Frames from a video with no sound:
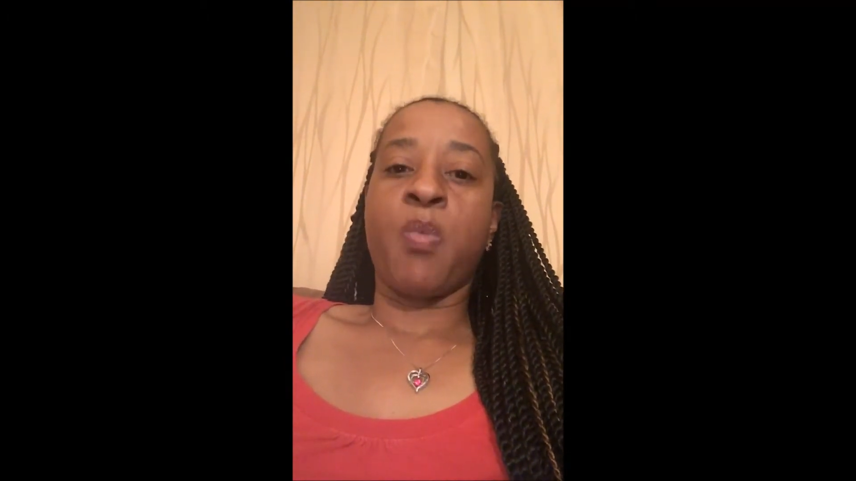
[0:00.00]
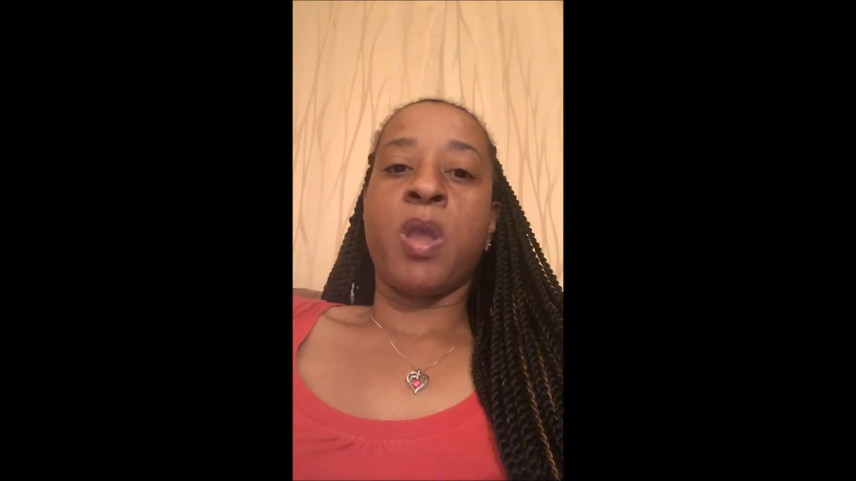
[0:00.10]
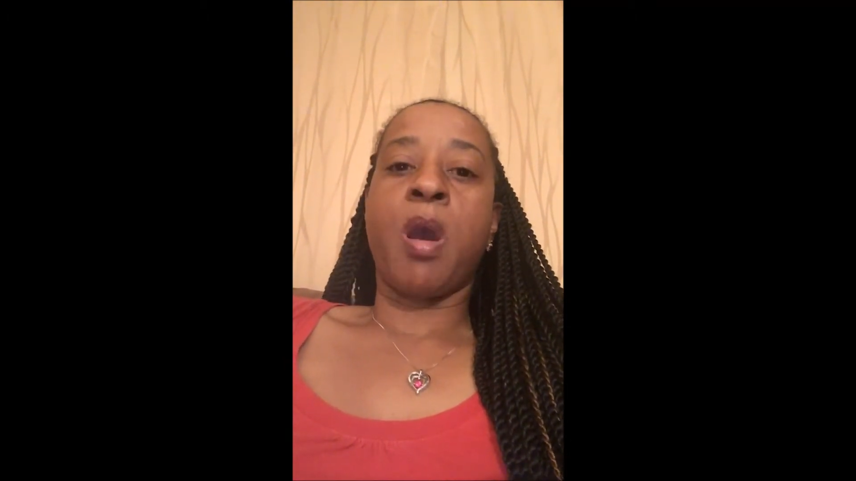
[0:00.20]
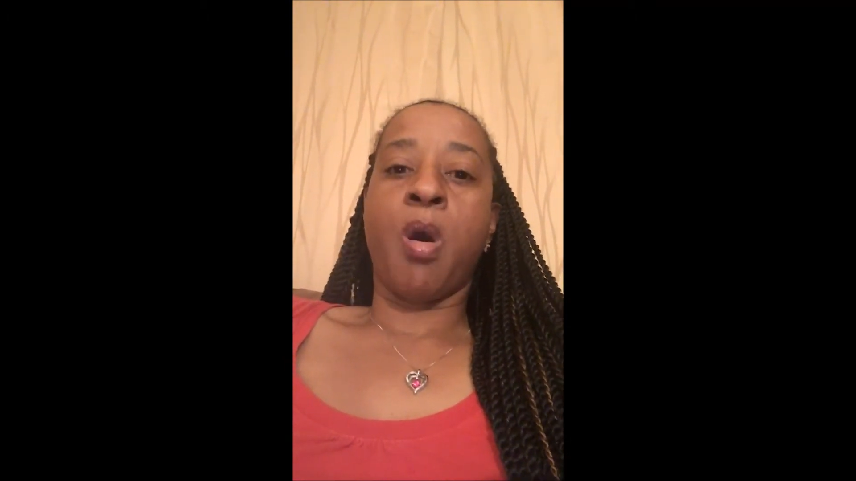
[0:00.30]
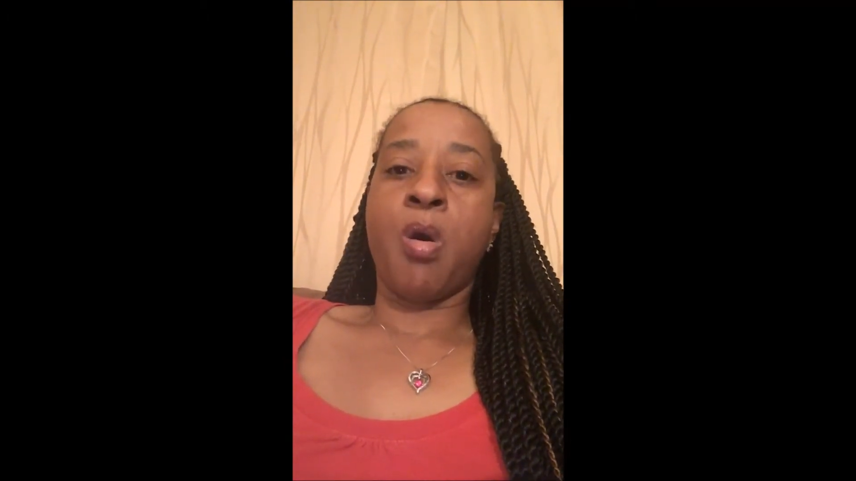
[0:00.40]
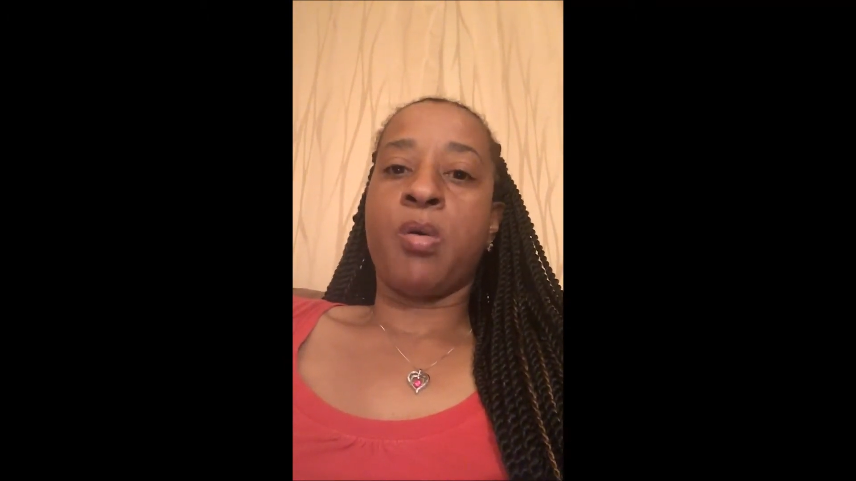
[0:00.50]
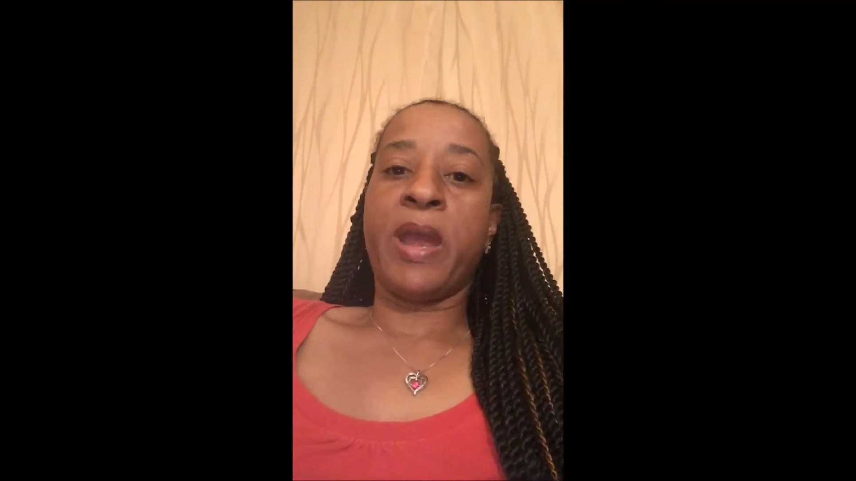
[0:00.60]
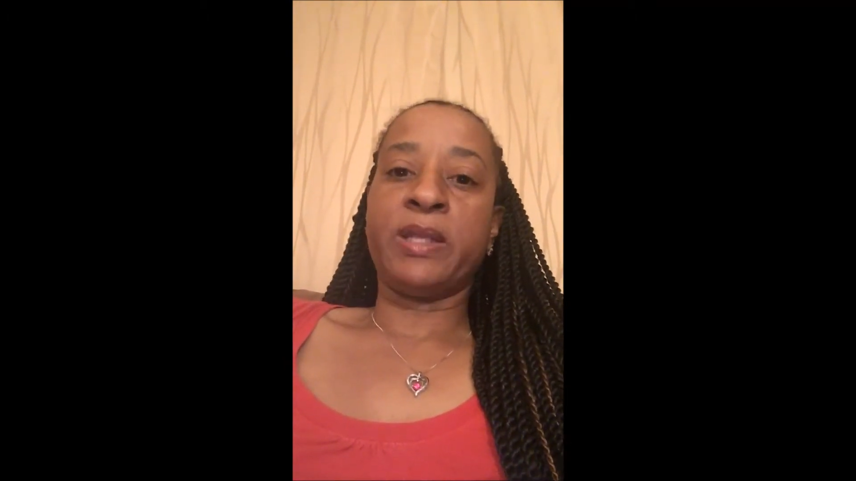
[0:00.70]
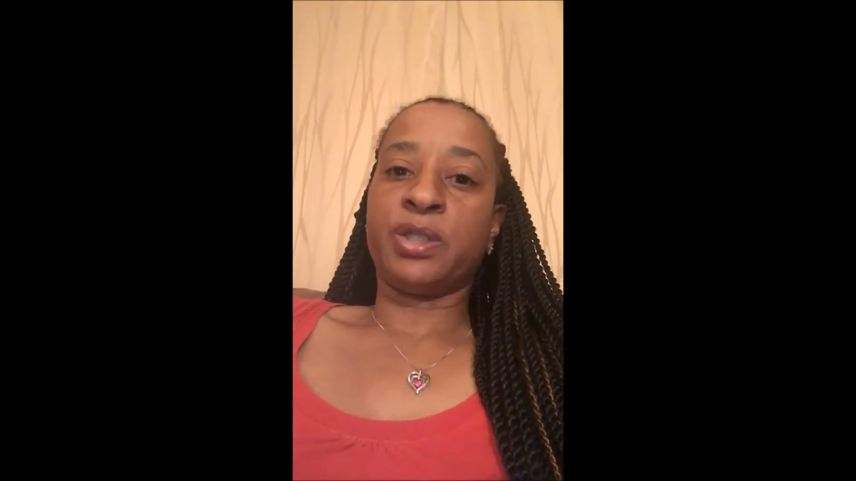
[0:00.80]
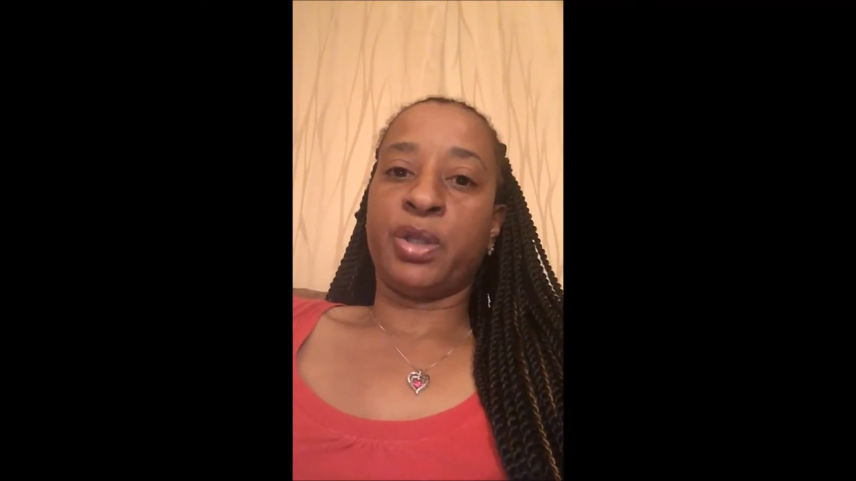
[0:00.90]
we all
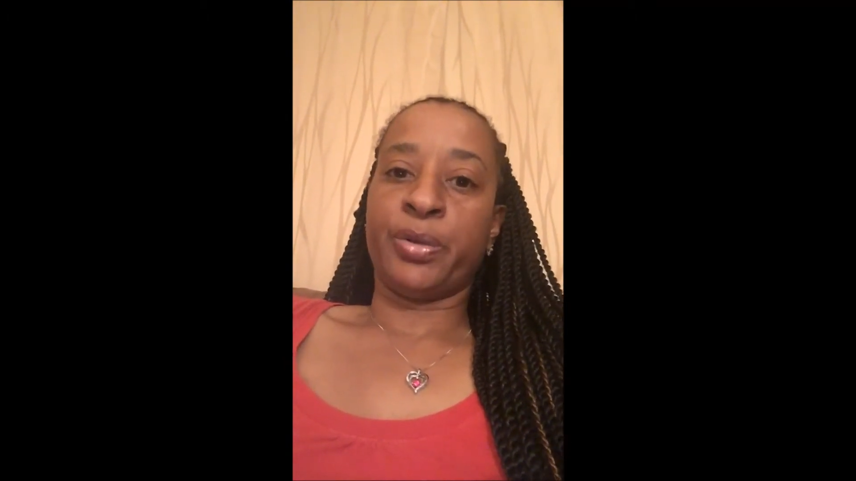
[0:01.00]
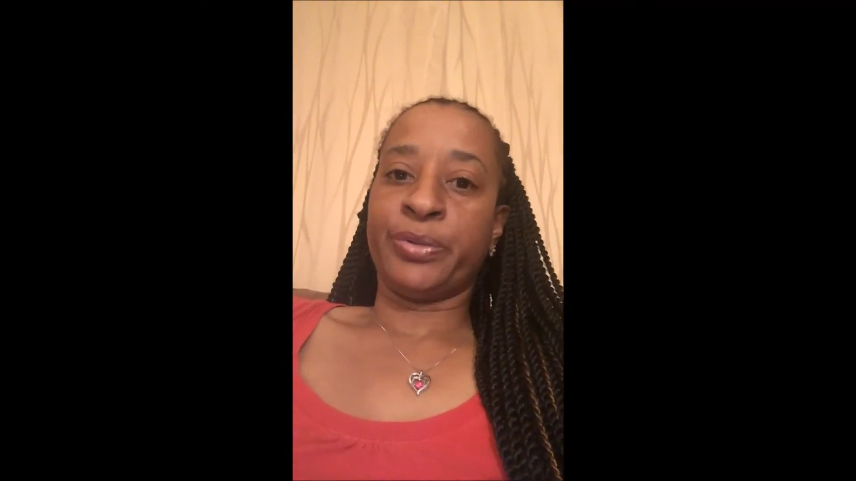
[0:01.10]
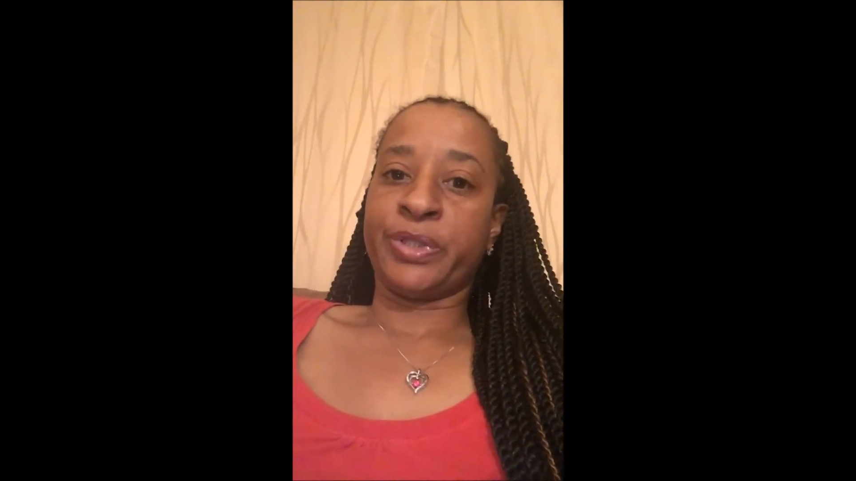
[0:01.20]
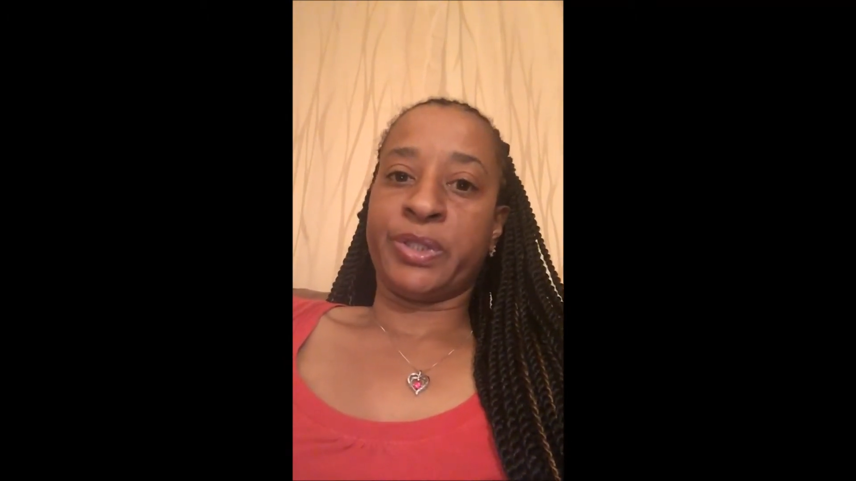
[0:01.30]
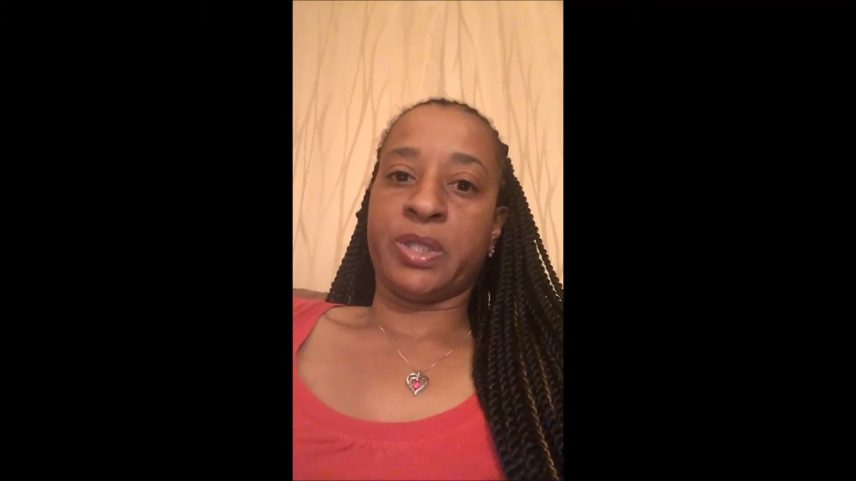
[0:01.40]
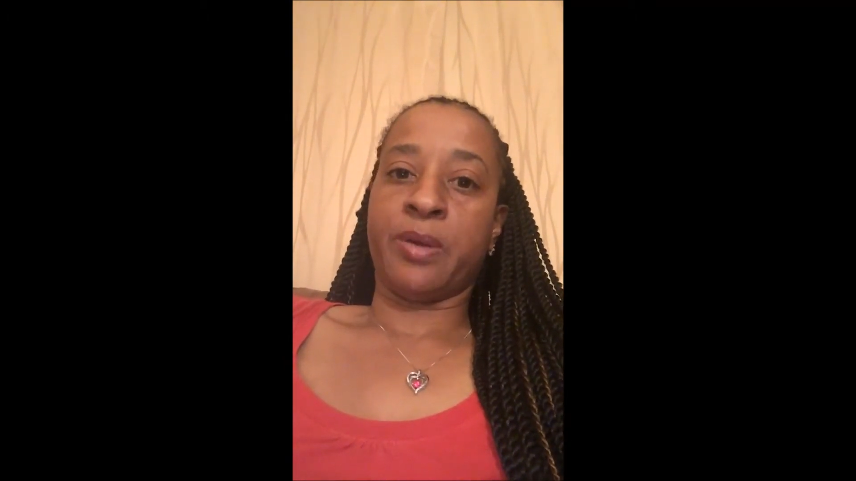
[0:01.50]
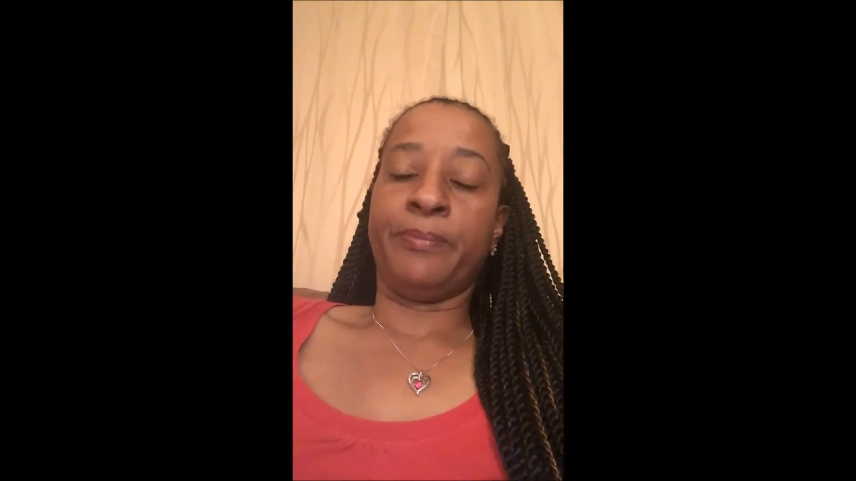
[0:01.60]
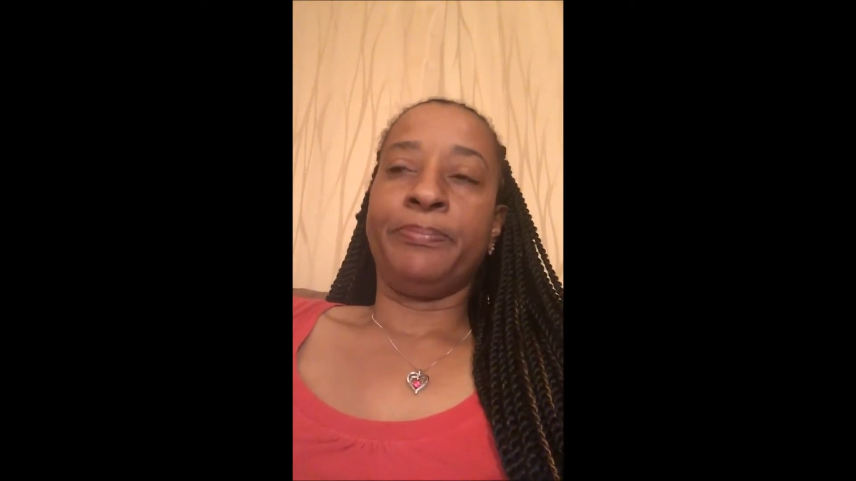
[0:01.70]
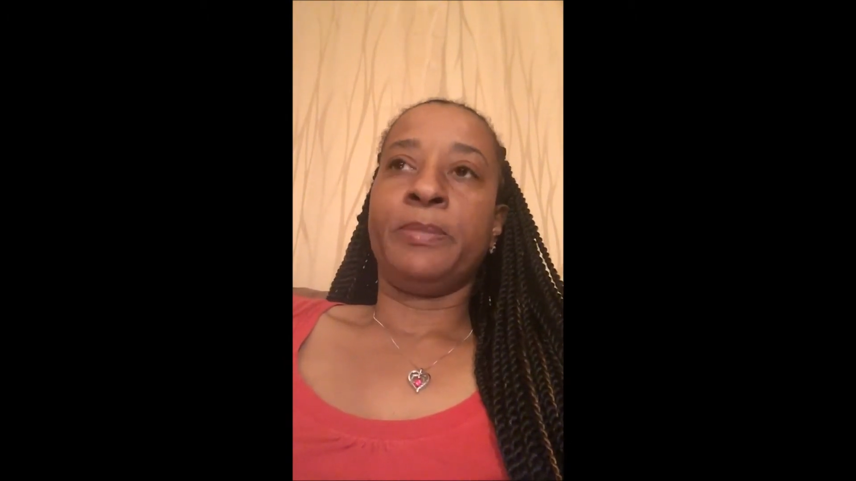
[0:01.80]
had to learn to sew.